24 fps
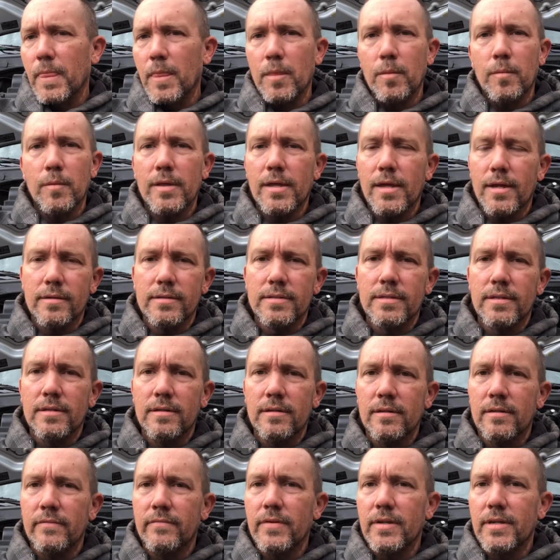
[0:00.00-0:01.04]
but yeah, it's an
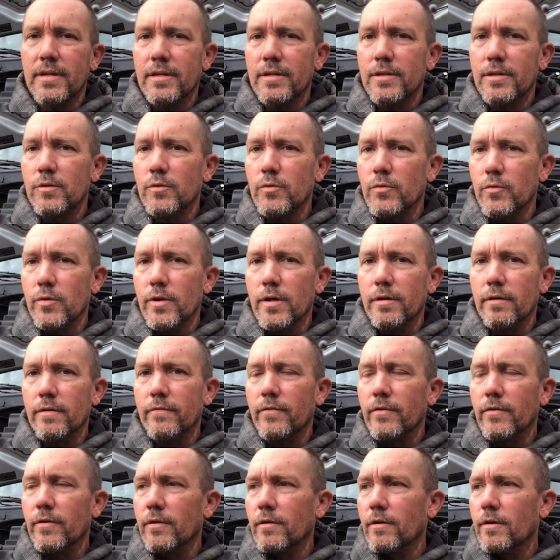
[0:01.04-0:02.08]
Invidia Q300
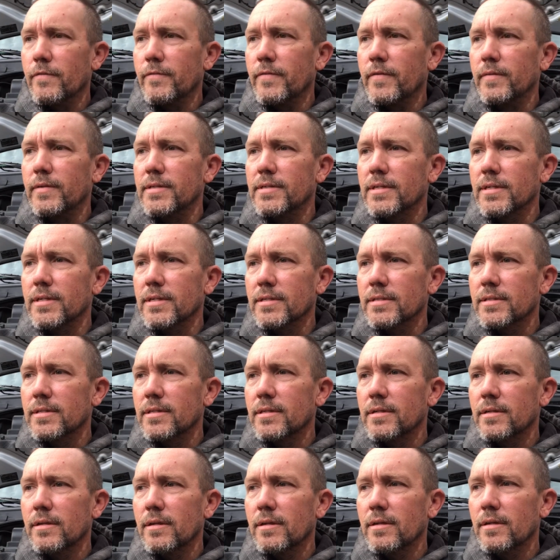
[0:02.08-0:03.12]
for R56. It,
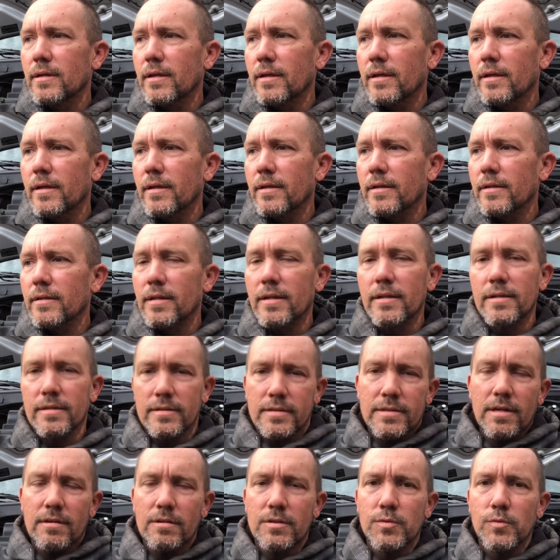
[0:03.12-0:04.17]
uh, it,
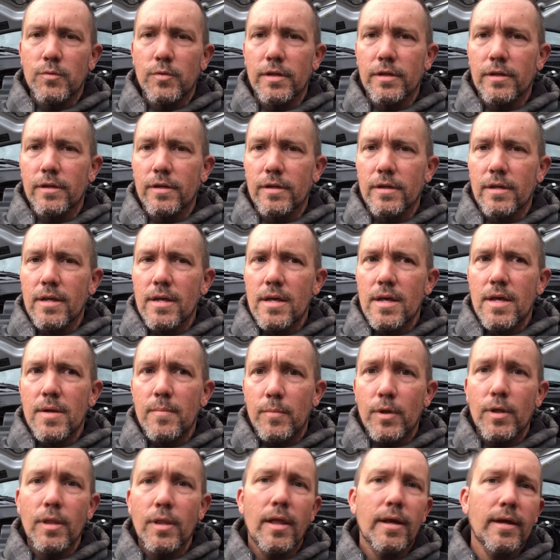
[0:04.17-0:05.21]
sounds really good,
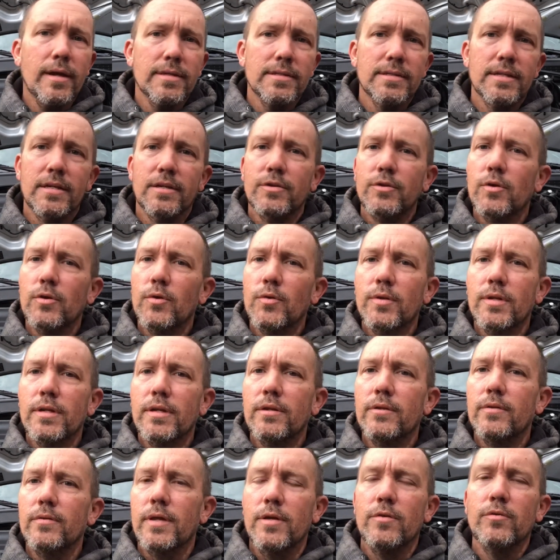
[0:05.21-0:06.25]
but like I said, you don't need to
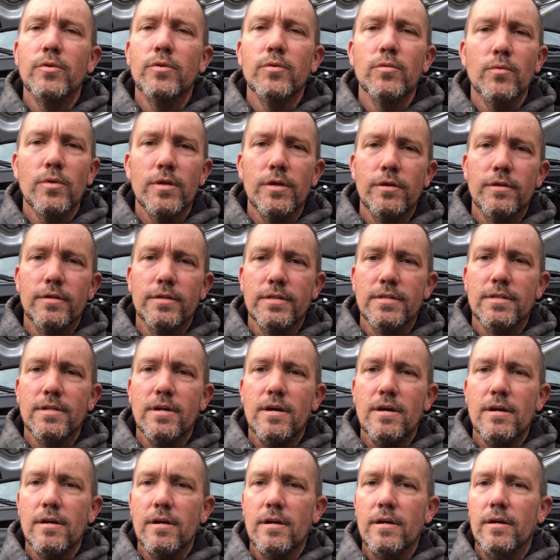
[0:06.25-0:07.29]
do that. You can run your
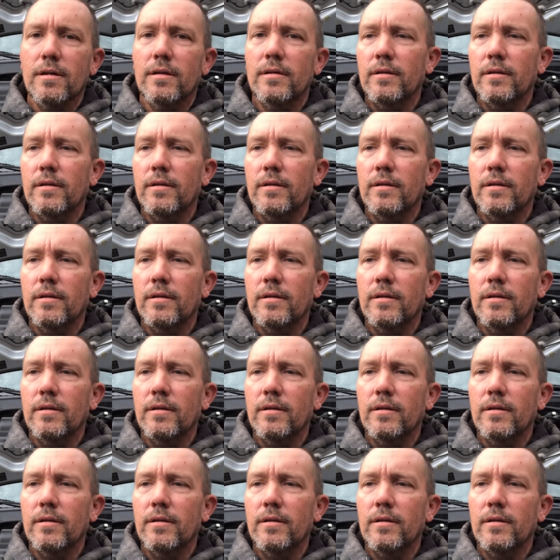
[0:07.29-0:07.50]
stock